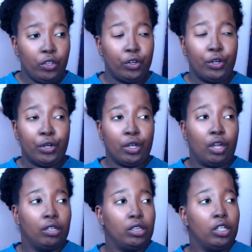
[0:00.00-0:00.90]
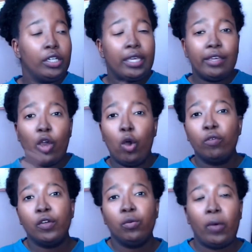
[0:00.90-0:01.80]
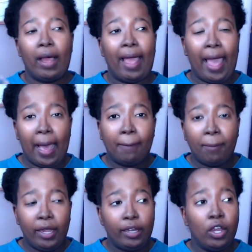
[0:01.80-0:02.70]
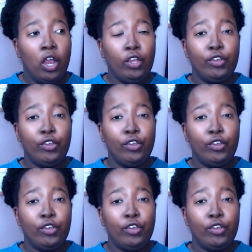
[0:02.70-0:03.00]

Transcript: You're looking over what happened.